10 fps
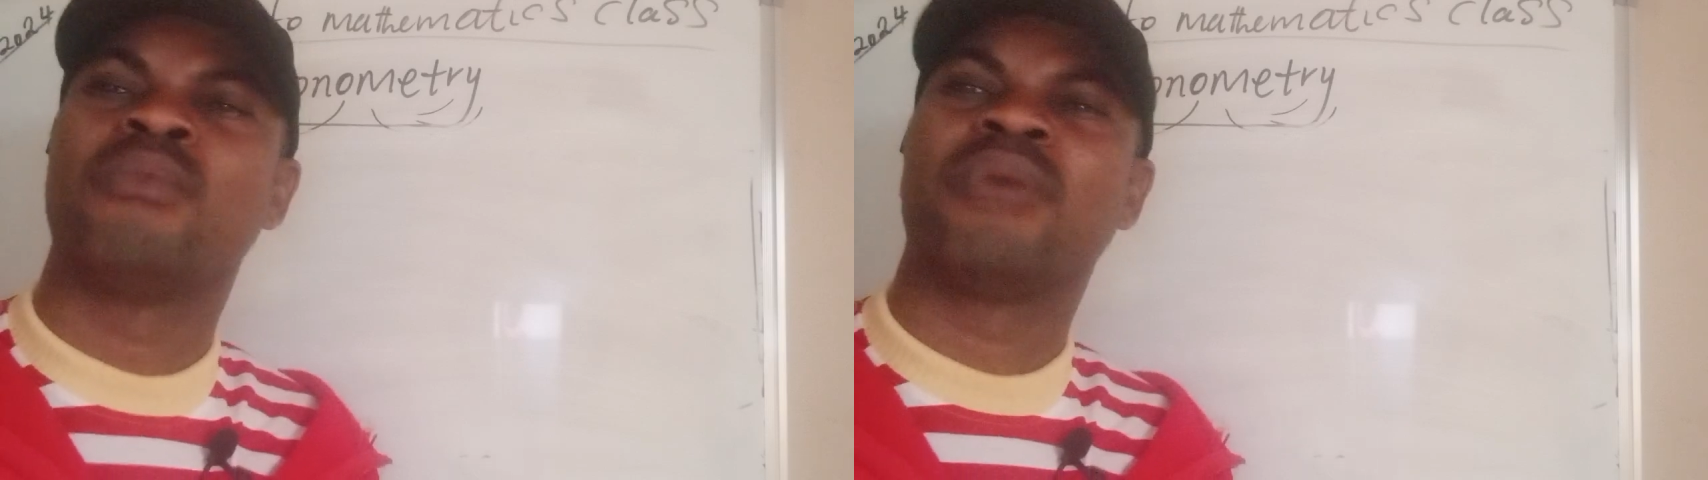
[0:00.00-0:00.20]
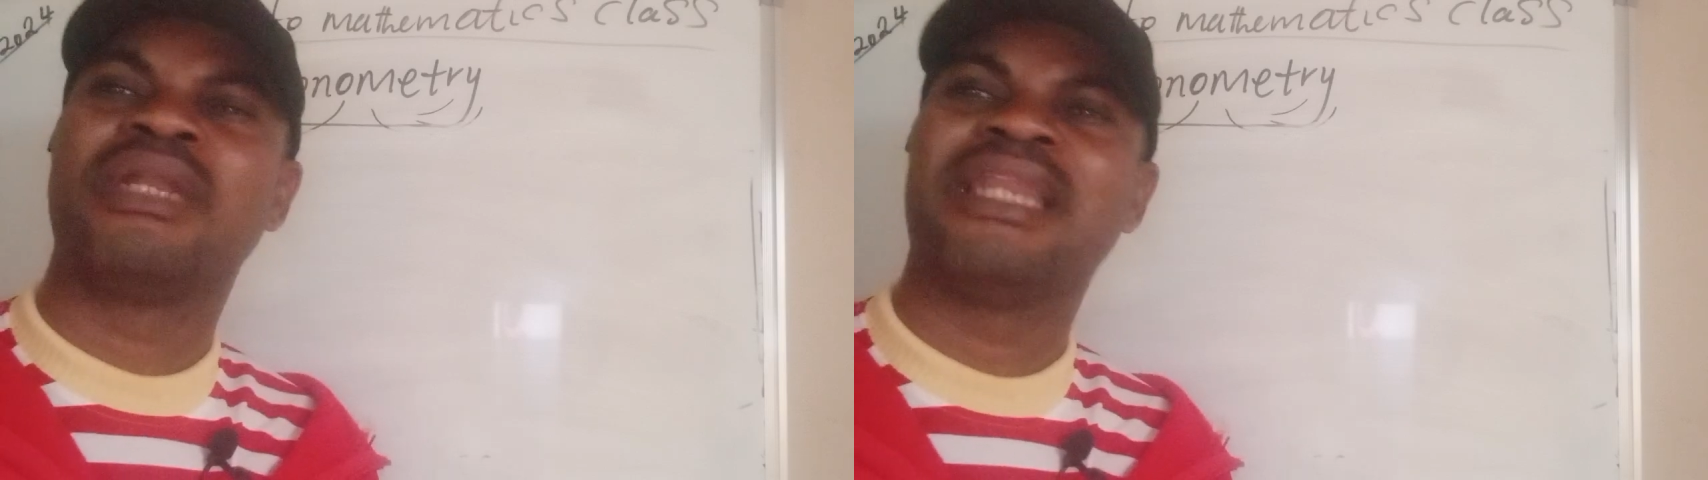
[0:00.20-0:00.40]

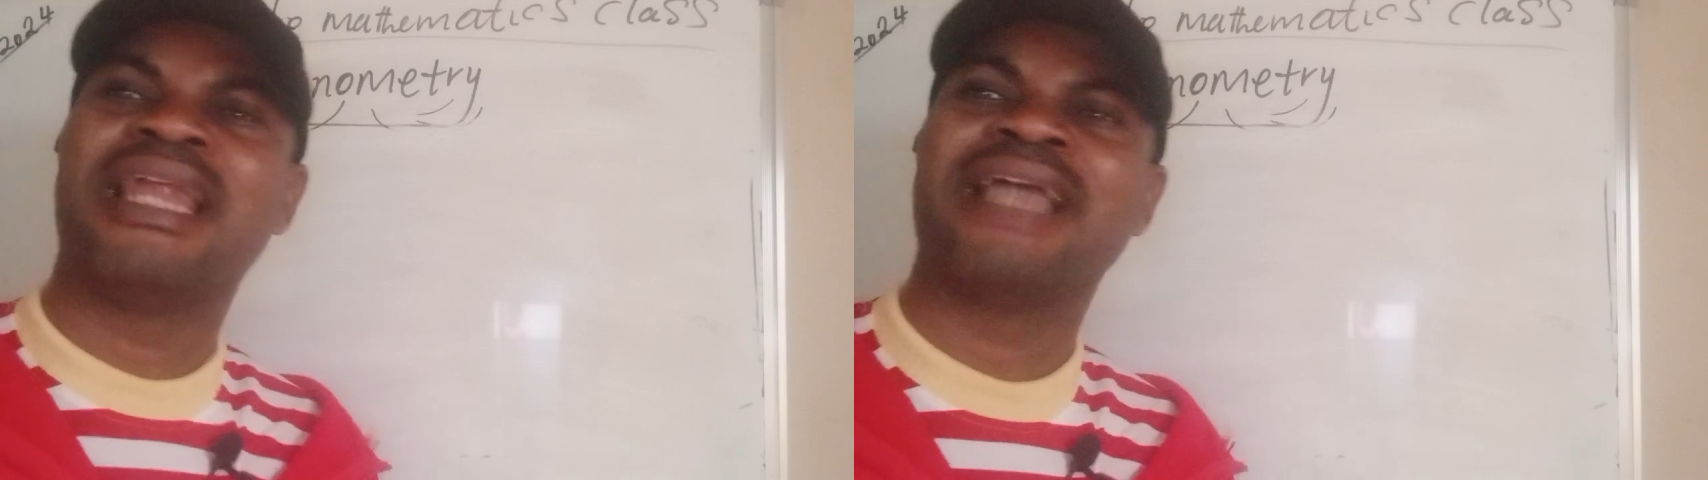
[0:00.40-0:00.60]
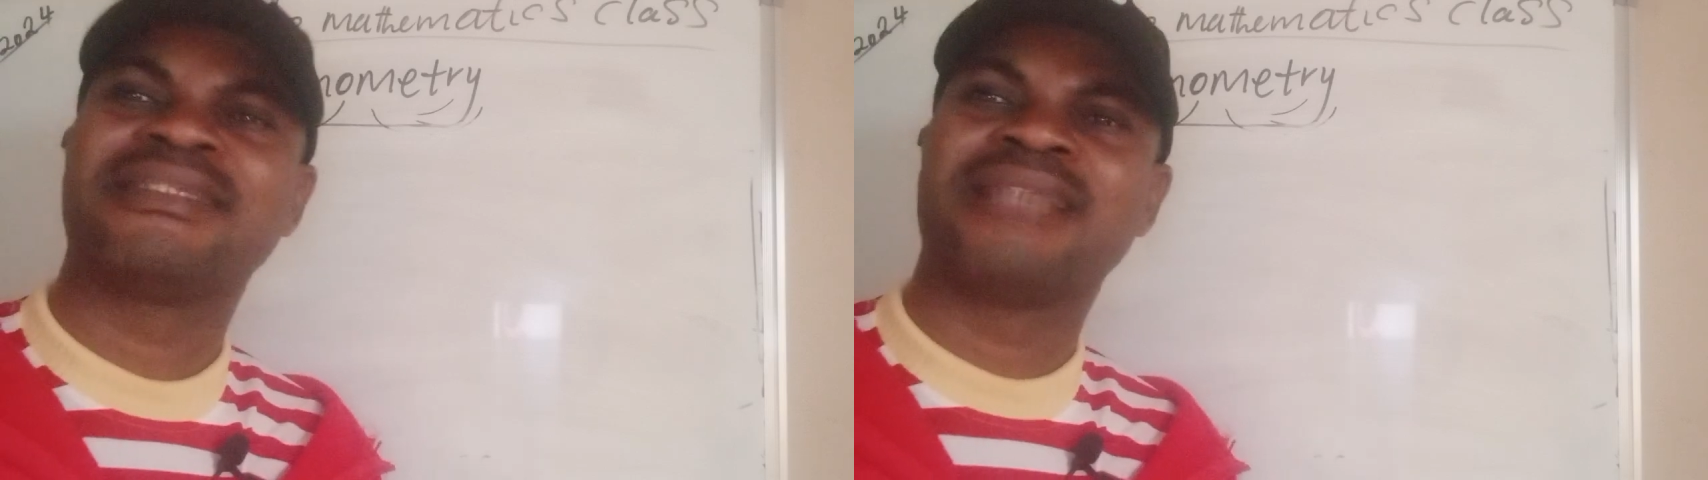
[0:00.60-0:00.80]
but
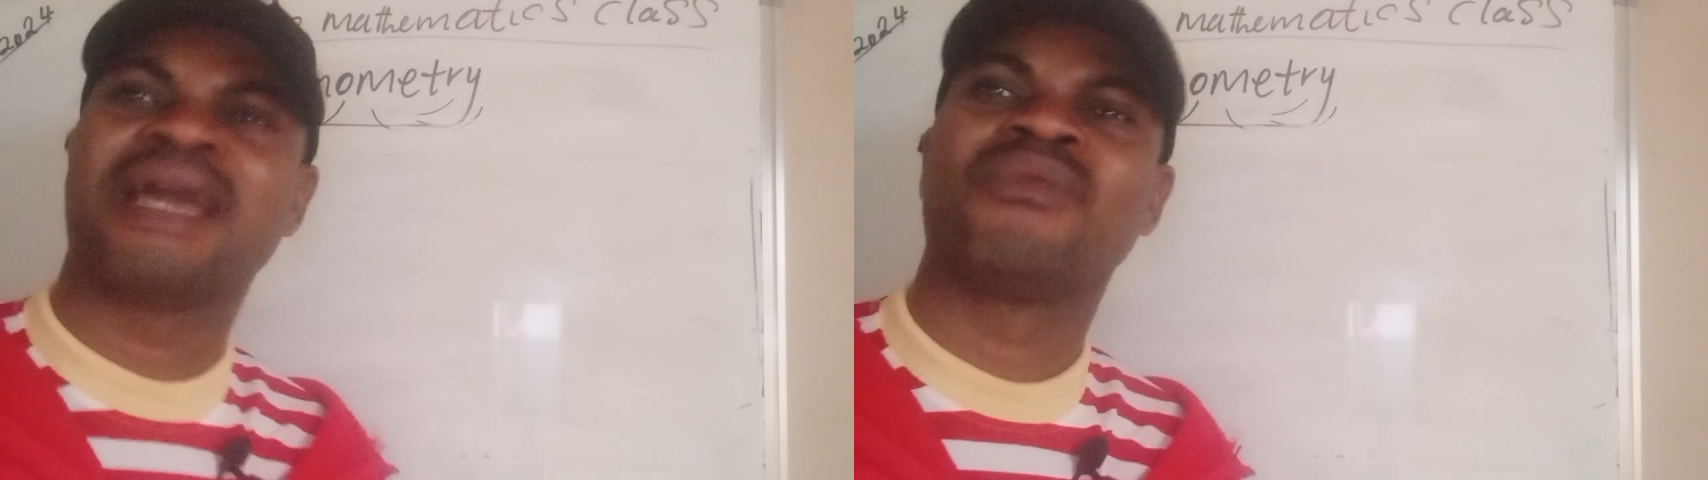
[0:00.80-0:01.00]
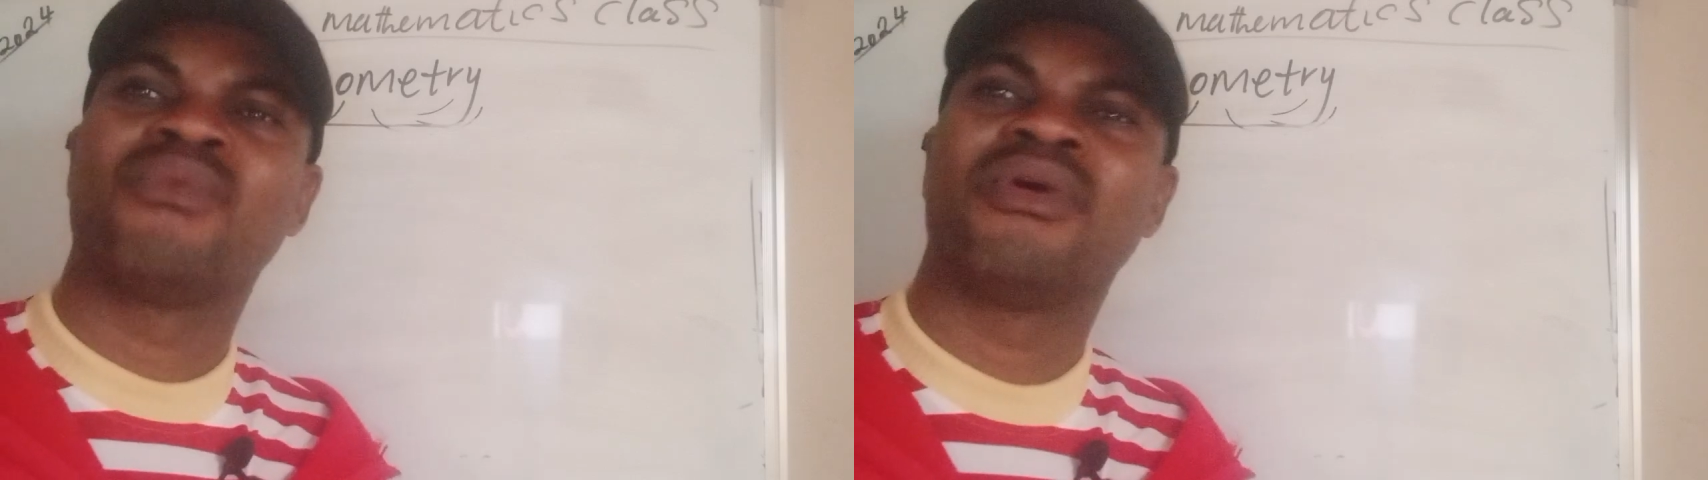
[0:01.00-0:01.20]
less
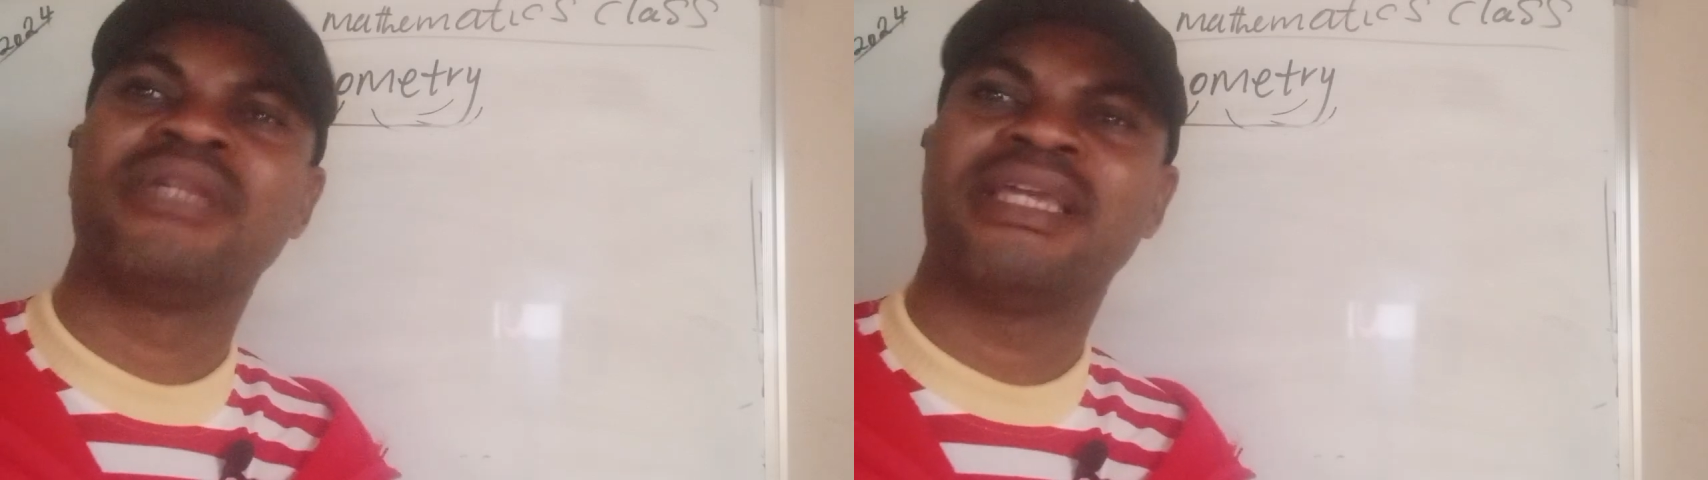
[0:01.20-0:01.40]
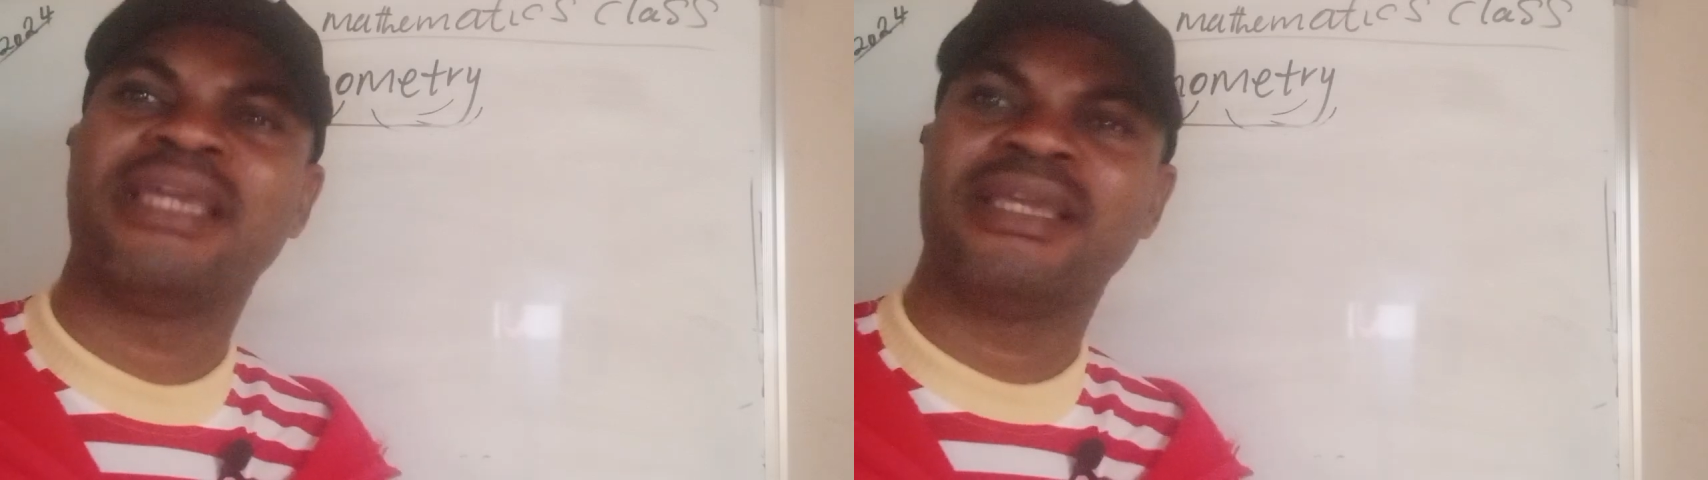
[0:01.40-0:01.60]
than
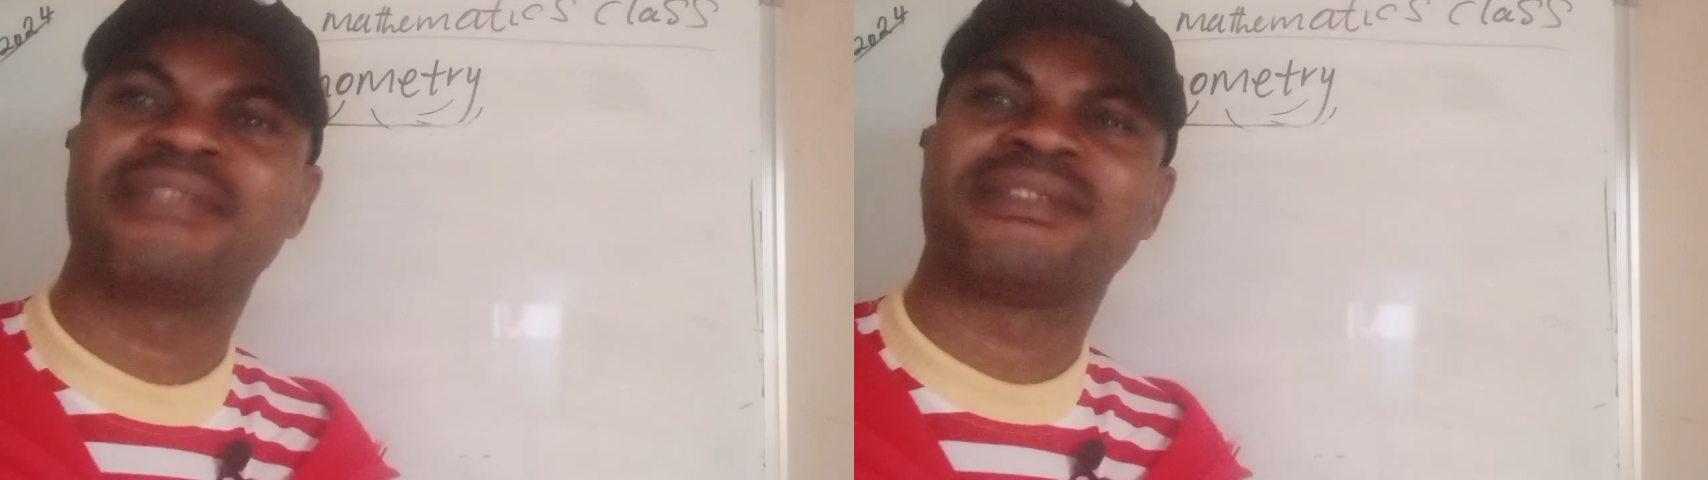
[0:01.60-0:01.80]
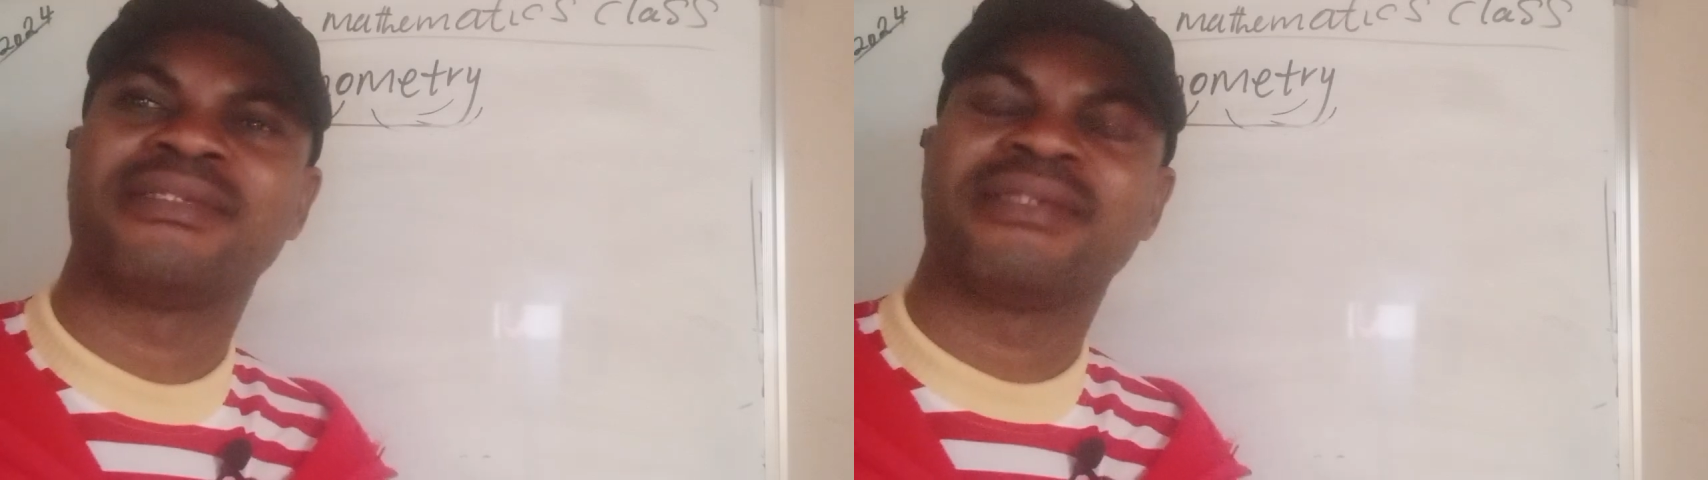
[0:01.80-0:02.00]

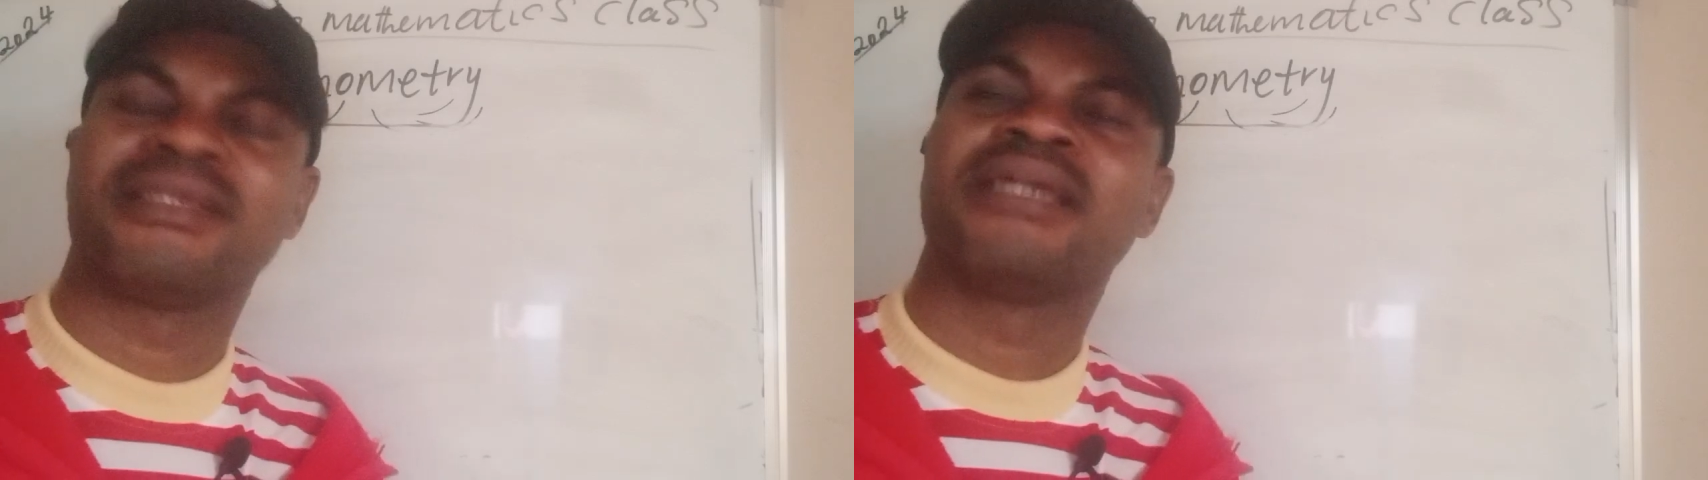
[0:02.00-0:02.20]
180,